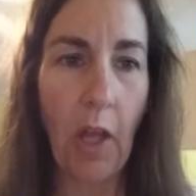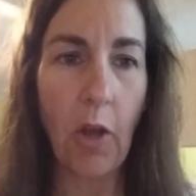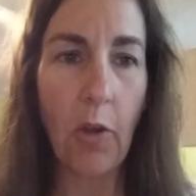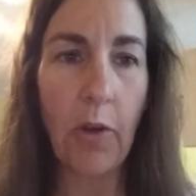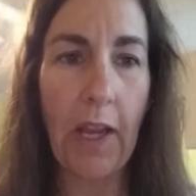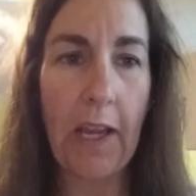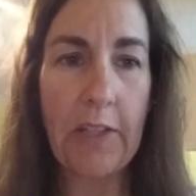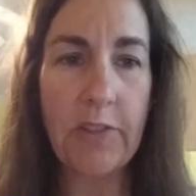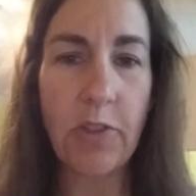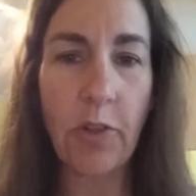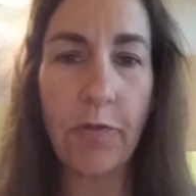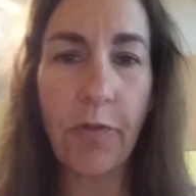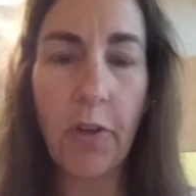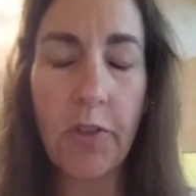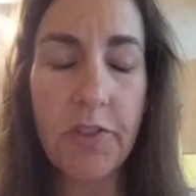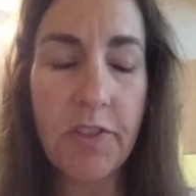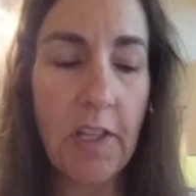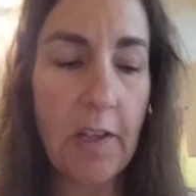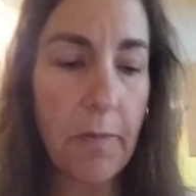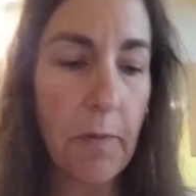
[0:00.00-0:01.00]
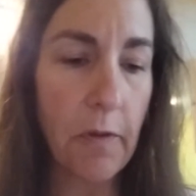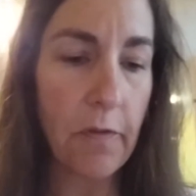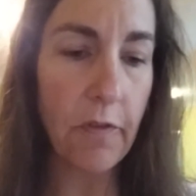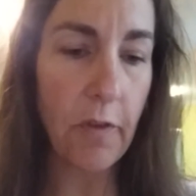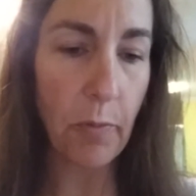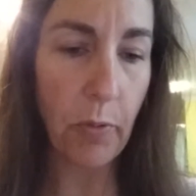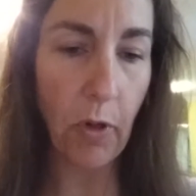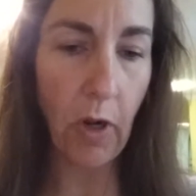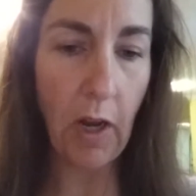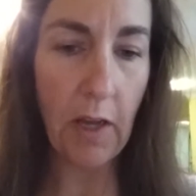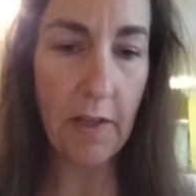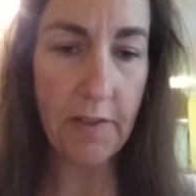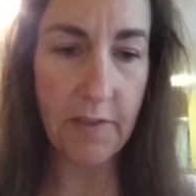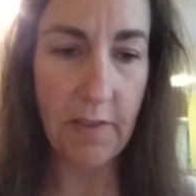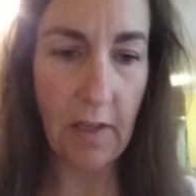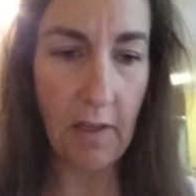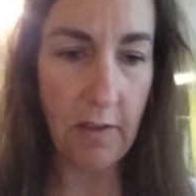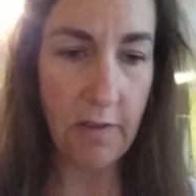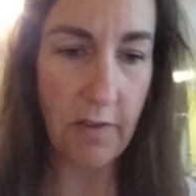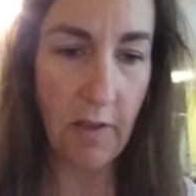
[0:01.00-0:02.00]
Okay, so first step of the
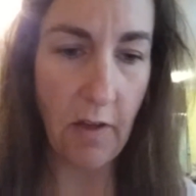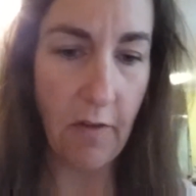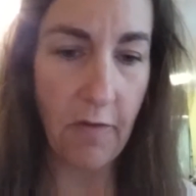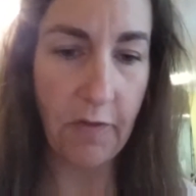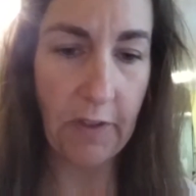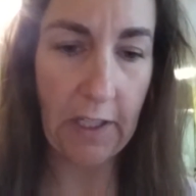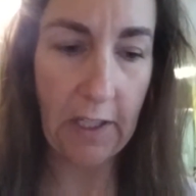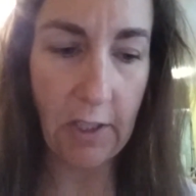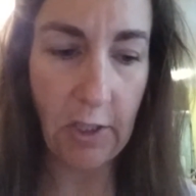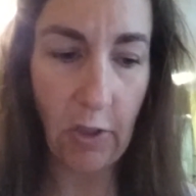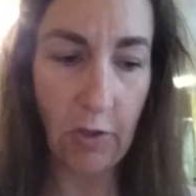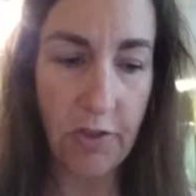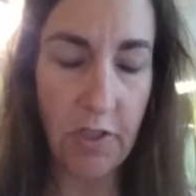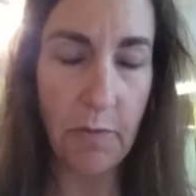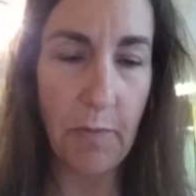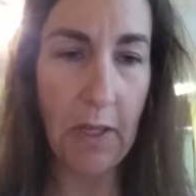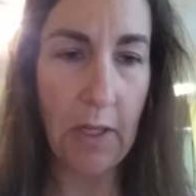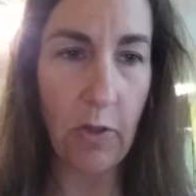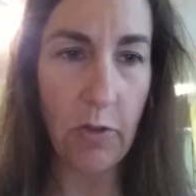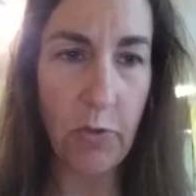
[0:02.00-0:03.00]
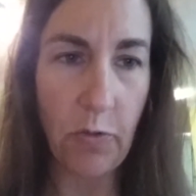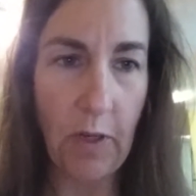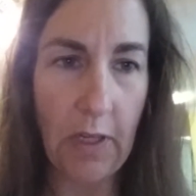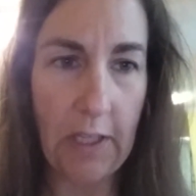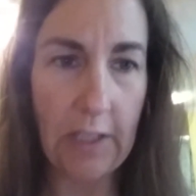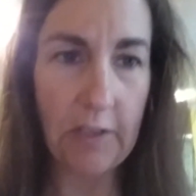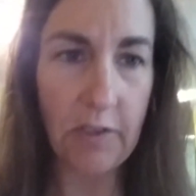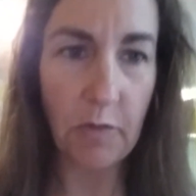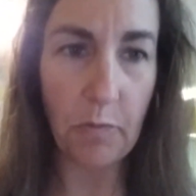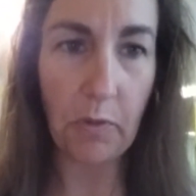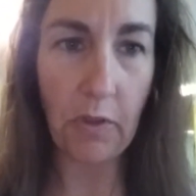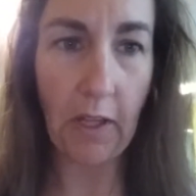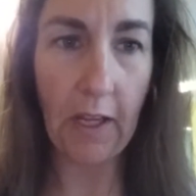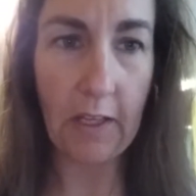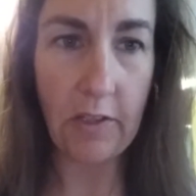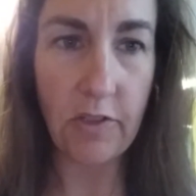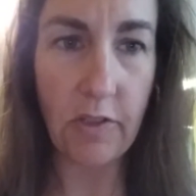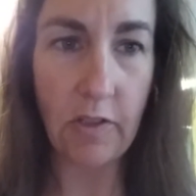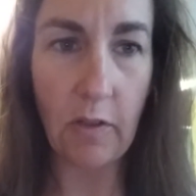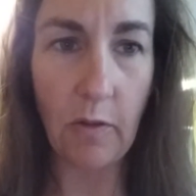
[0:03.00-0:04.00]
process of getting your tomatoes ready to
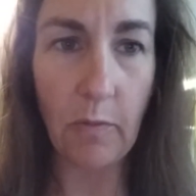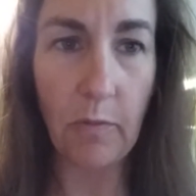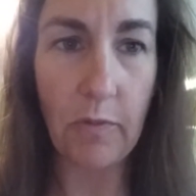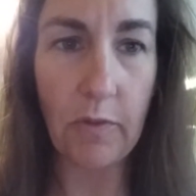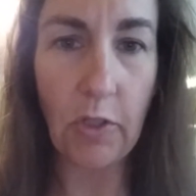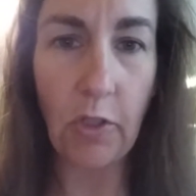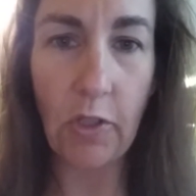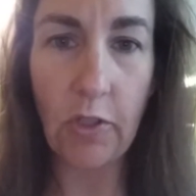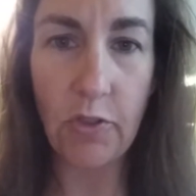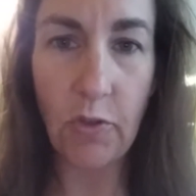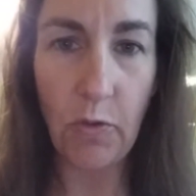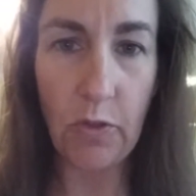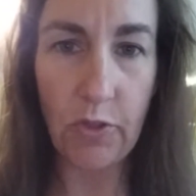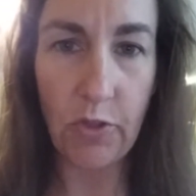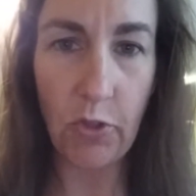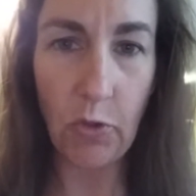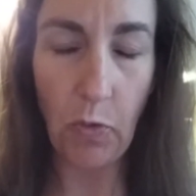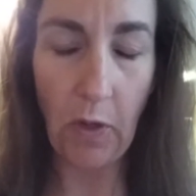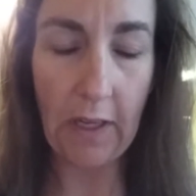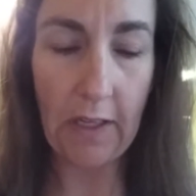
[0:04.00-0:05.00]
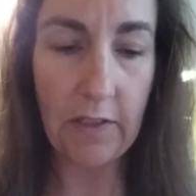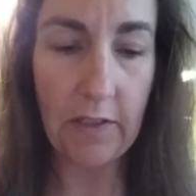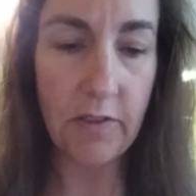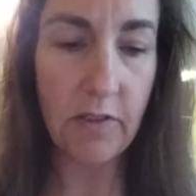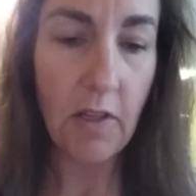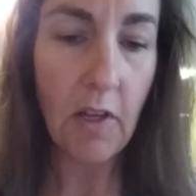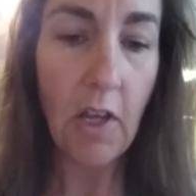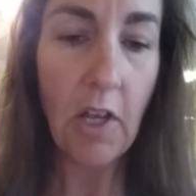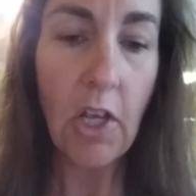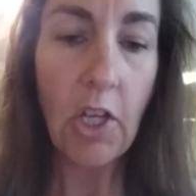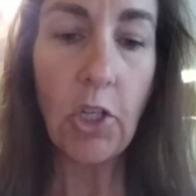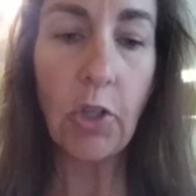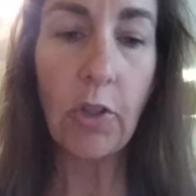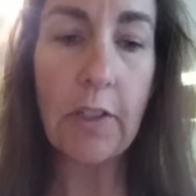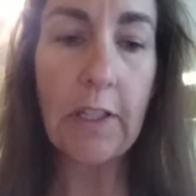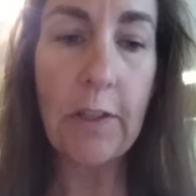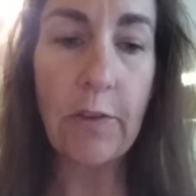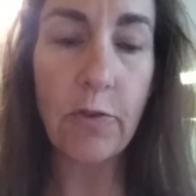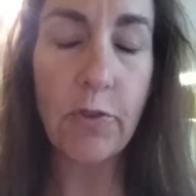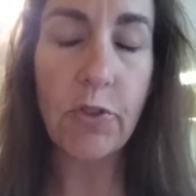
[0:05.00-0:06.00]
blanch them, you could do it two ways. You
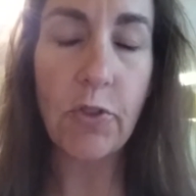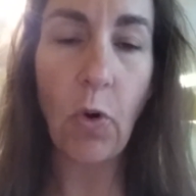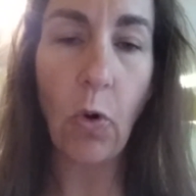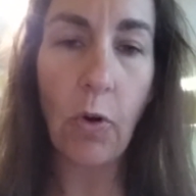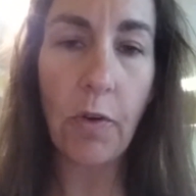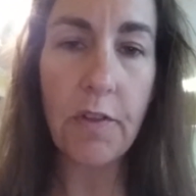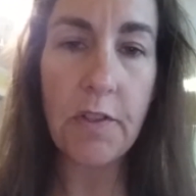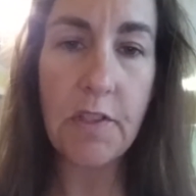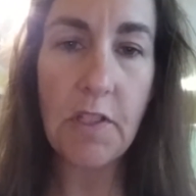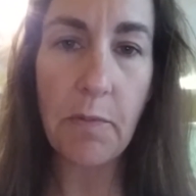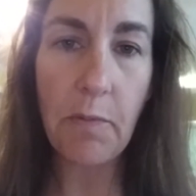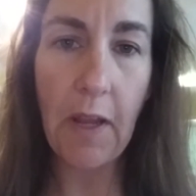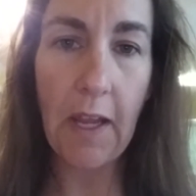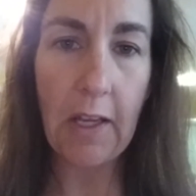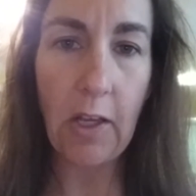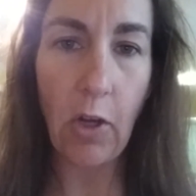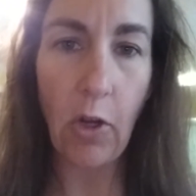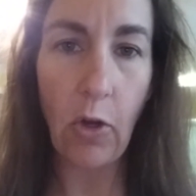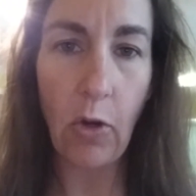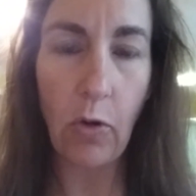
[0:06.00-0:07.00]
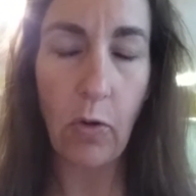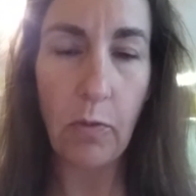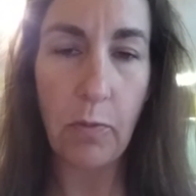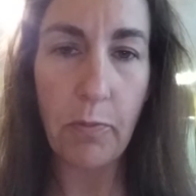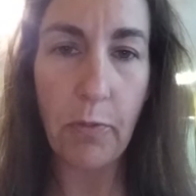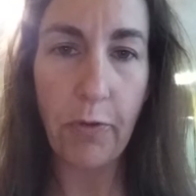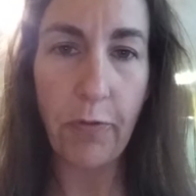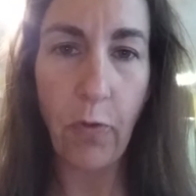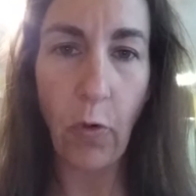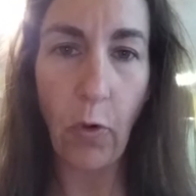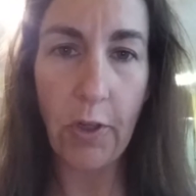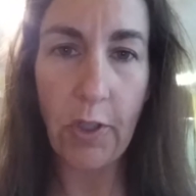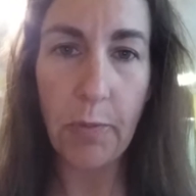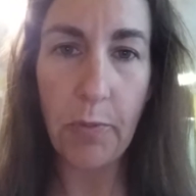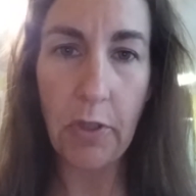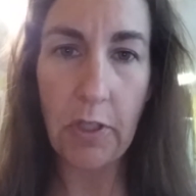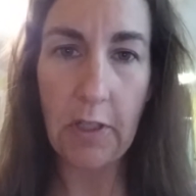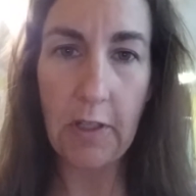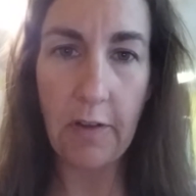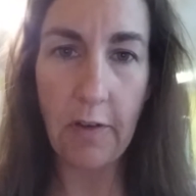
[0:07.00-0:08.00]
can either score the tomato before you
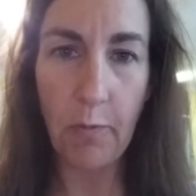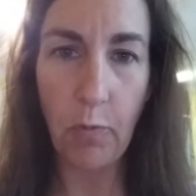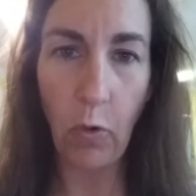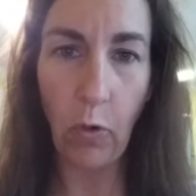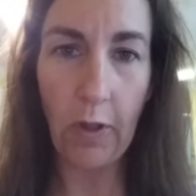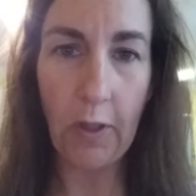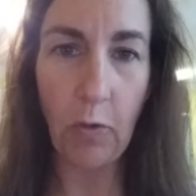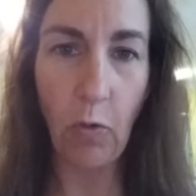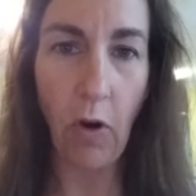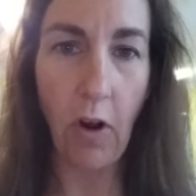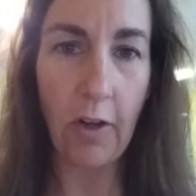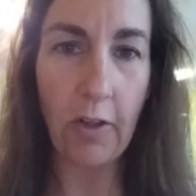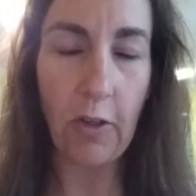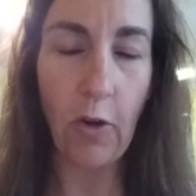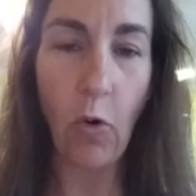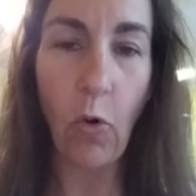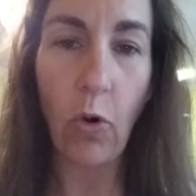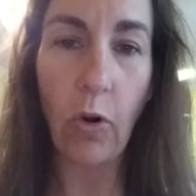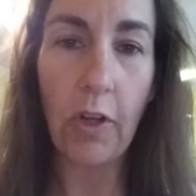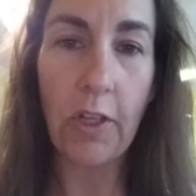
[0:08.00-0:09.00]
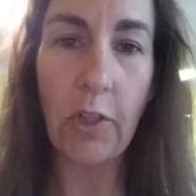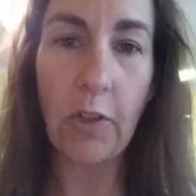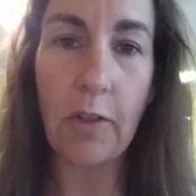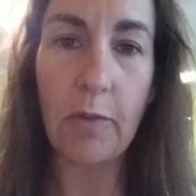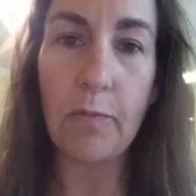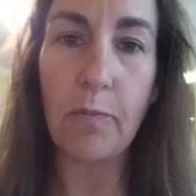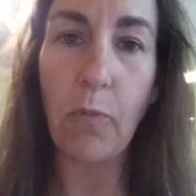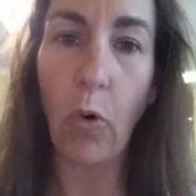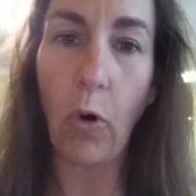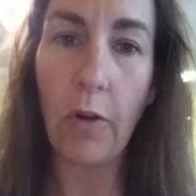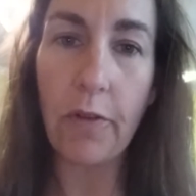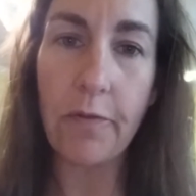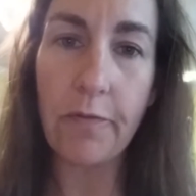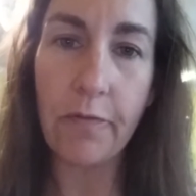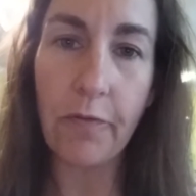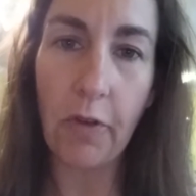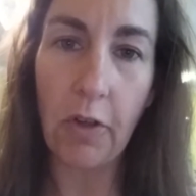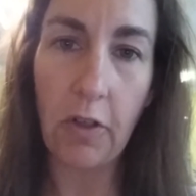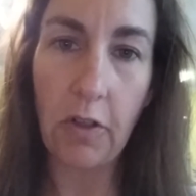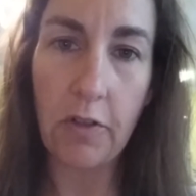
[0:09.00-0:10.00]
put it in the boiling water, or you could boil
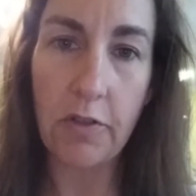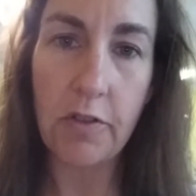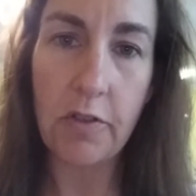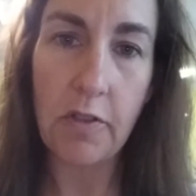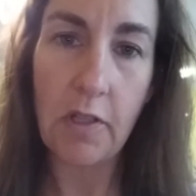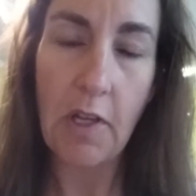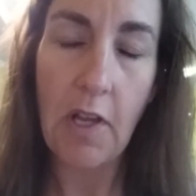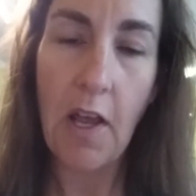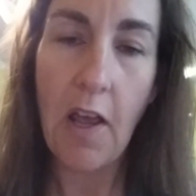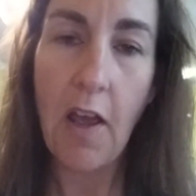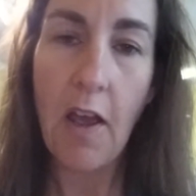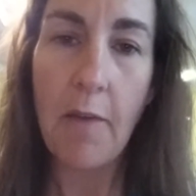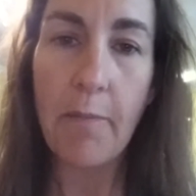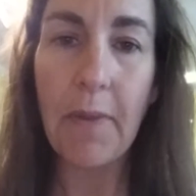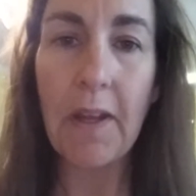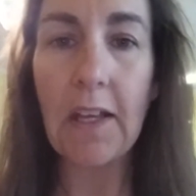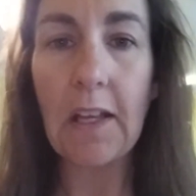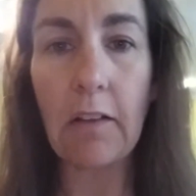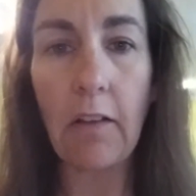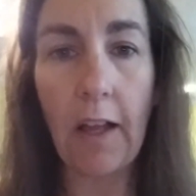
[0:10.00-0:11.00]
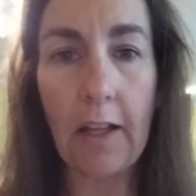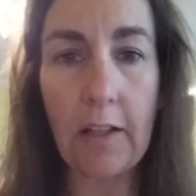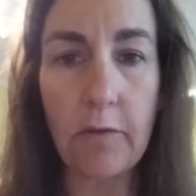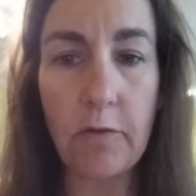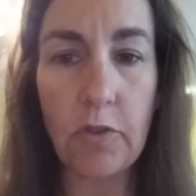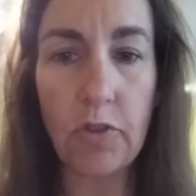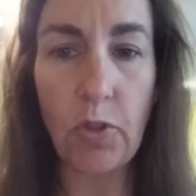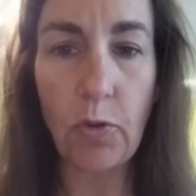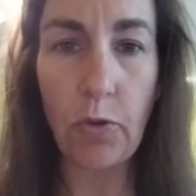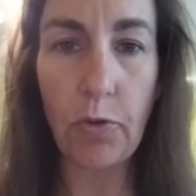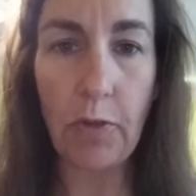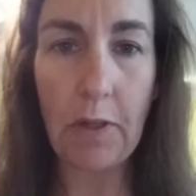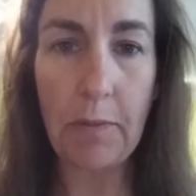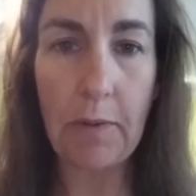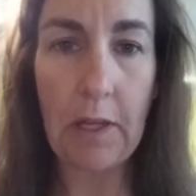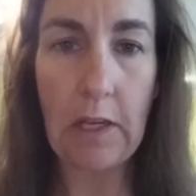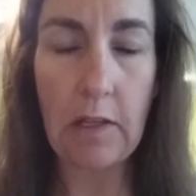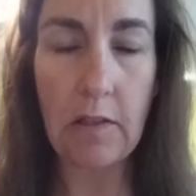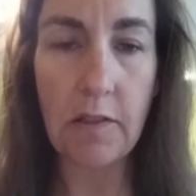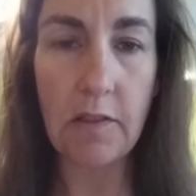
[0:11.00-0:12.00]
them first, meaning like 2 or 3
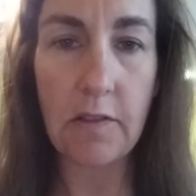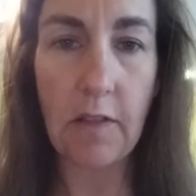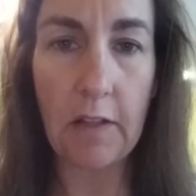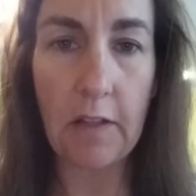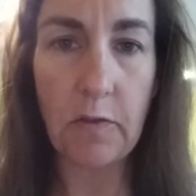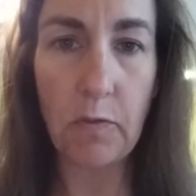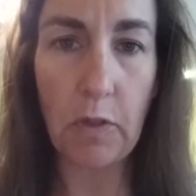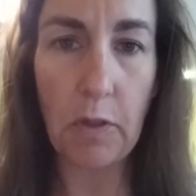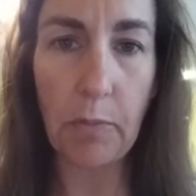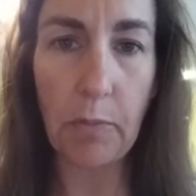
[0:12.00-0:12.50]
minutes. That's